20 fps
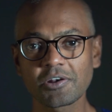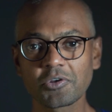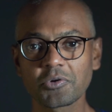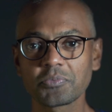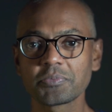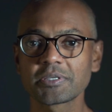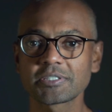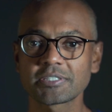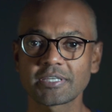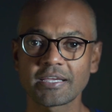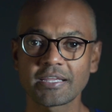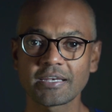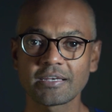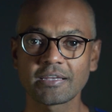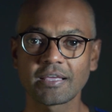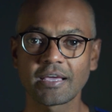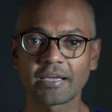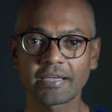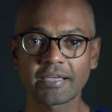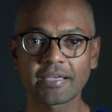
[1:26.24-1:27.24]
lube the
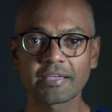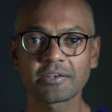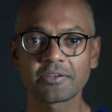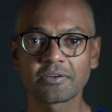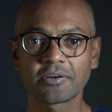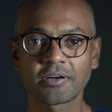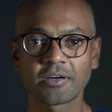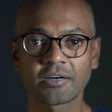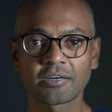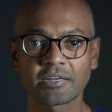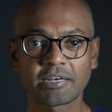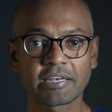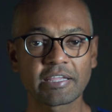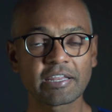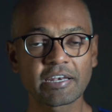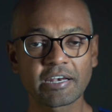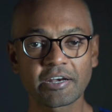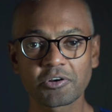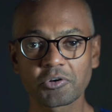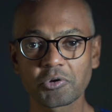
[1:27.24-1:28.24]
chain again,
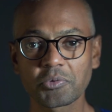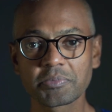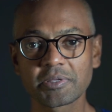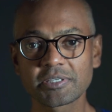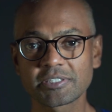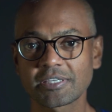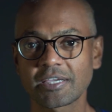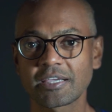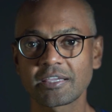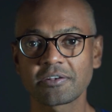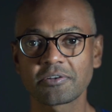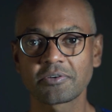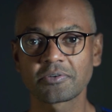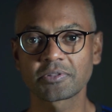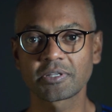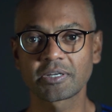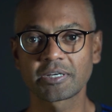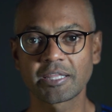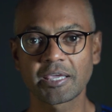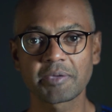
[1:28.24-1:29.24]
clean and lube the chain on
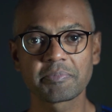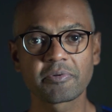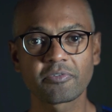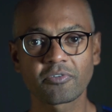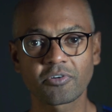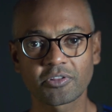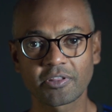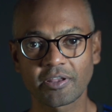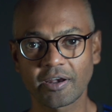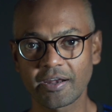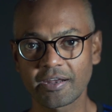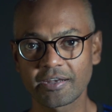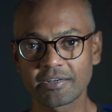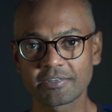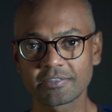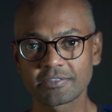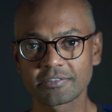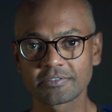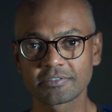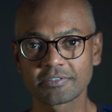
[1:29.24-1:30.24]
the day before the ride.
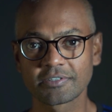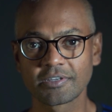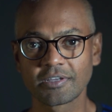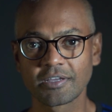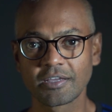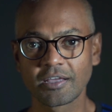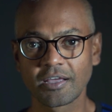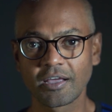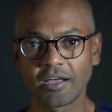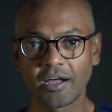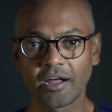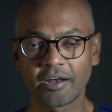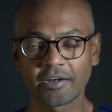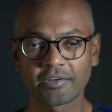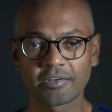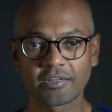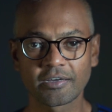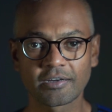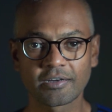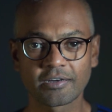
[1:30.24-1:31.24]

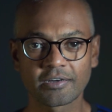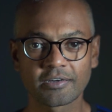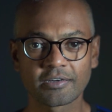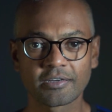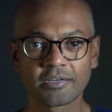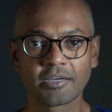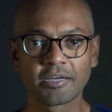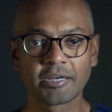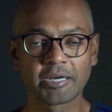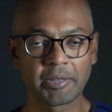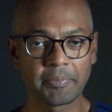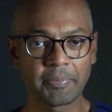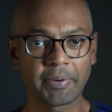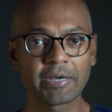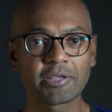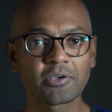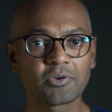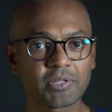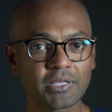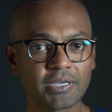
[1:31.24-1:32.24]
And
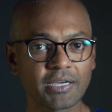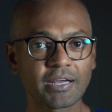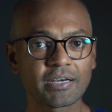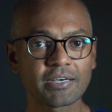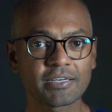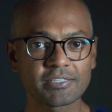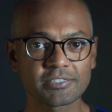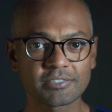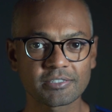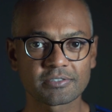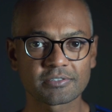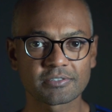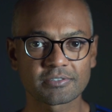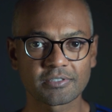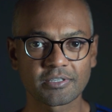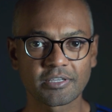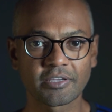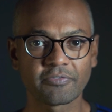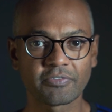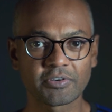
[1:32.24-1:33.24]
depending on the
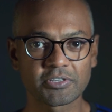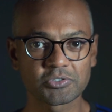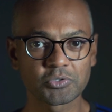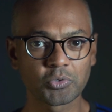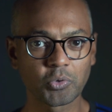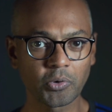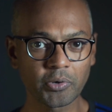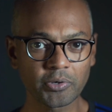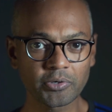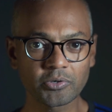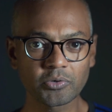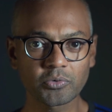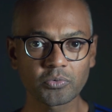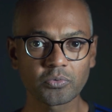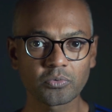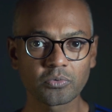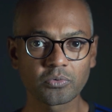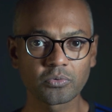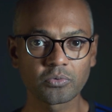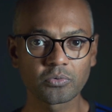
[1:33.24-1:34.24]
conditions, if it is going
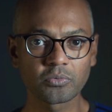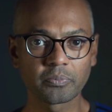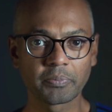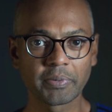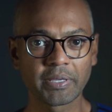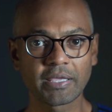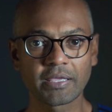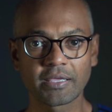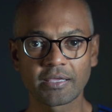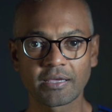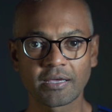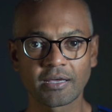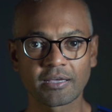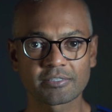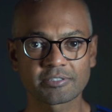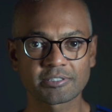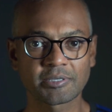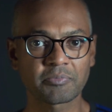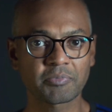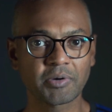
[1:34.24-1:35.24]
to be
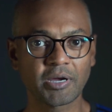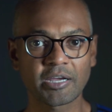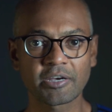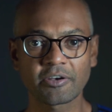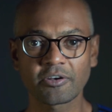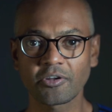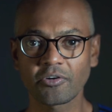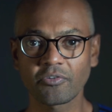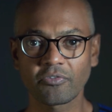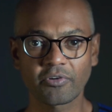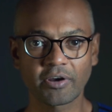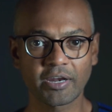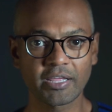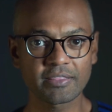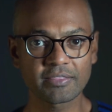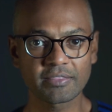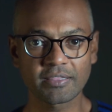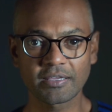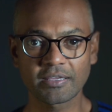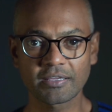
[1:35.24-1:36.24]
some kind of
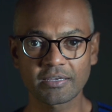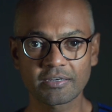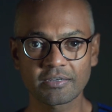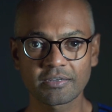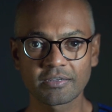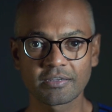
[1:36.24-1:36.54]
rain there,